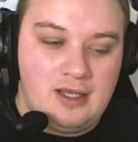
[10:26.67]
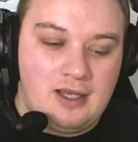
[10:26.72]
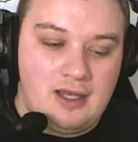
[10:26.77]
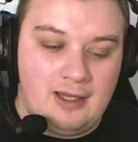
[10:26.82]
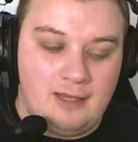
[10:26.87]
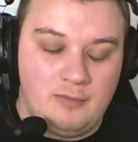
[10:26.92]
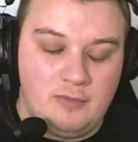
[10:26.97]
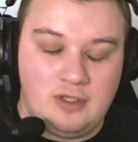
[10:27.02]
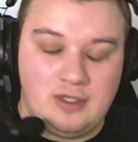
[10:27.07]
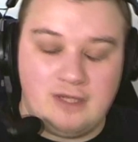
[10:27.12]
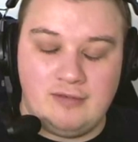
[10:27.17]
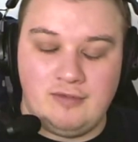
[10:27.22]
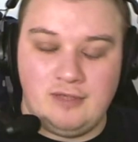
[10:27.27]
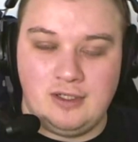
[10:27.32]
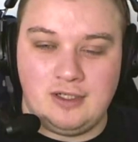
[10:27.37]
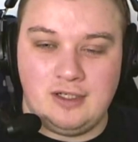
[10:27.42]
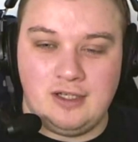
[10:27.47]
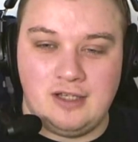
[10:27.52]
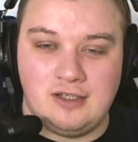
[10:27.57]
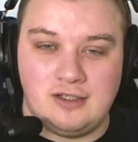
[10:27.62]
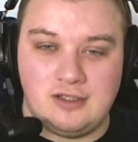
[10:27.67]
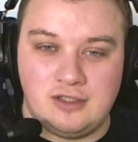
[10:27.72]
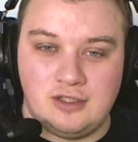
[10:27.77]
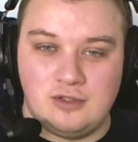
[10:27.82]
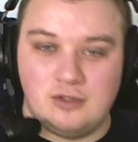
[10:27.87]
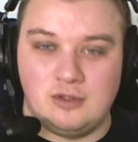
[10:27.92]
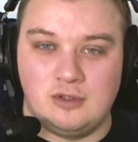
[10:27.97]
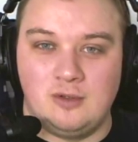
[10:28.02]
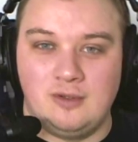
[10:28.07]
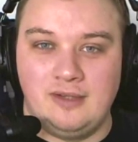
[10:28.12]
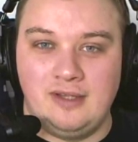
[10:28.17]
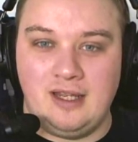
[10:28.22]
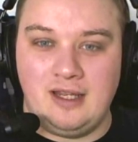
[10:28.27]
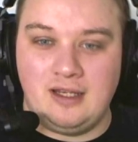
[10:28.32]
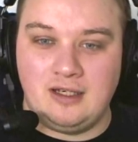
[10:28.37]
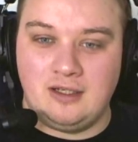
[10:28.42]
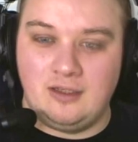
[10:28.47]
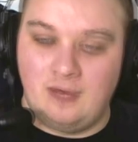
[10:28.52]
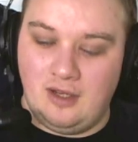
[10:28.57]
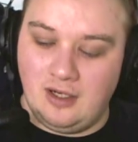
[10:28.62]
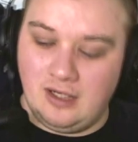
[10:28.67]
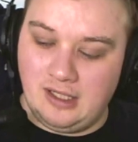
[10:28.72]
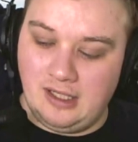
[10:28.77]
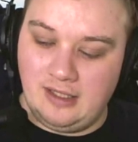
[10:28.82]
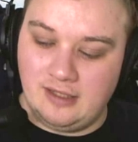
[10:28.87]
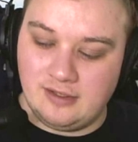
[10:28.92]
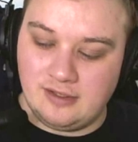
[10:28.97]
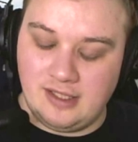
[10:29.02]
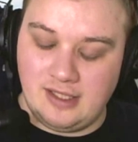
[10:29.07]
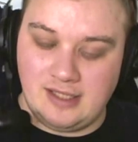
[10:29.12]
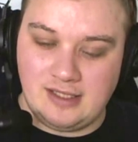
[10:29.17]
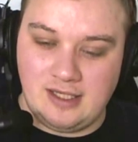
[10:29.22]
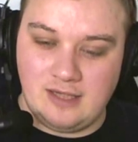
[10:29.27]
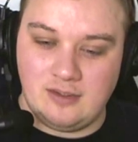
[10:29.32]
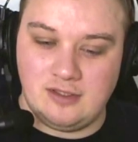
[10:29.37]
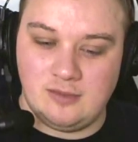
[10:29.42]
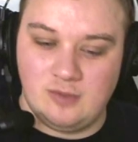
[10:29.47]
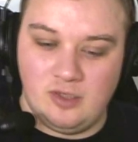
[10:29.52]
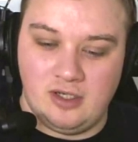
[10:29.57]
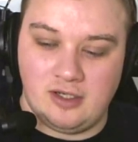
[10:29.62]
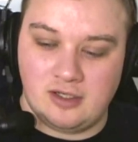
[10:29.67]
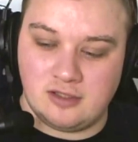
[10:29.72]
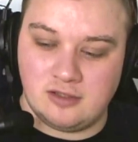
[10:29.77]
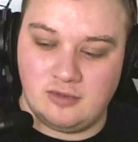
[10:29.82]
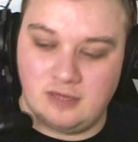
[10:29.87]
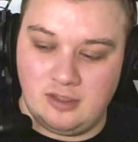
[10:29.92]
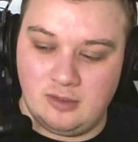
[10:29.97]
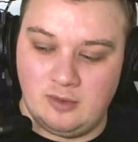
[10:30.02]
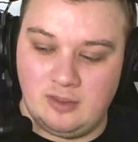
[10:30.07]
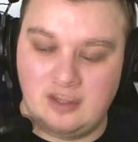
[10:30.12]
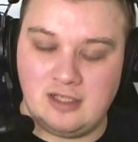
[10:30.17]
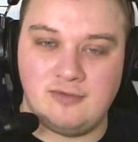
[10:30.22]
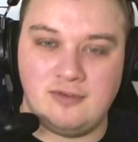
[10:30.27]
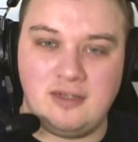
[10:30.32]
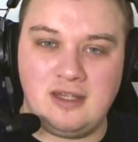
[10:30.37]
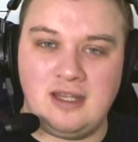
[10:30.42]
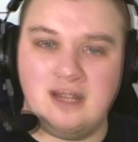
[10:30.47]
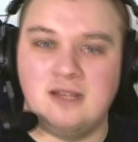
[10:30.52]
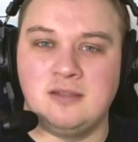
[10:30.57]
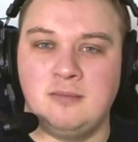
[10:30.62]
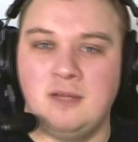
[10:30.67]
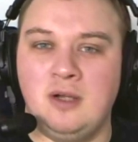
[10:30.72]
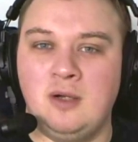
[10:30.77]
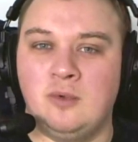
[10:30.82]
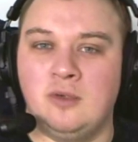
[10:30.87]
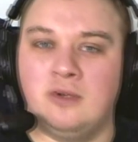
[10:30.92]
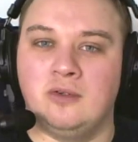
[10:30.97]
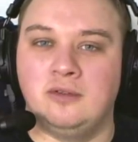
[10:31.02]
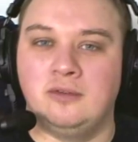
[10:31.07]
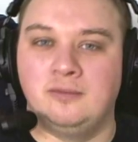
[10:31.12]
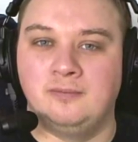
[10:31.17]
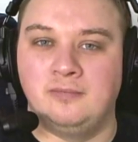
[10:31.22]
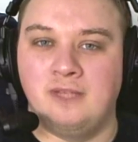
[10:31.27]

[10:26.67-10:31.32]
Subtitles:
You can have a look at a tutorial on that and go, okay, so that's how it works, right? Well, let's fit that into my world.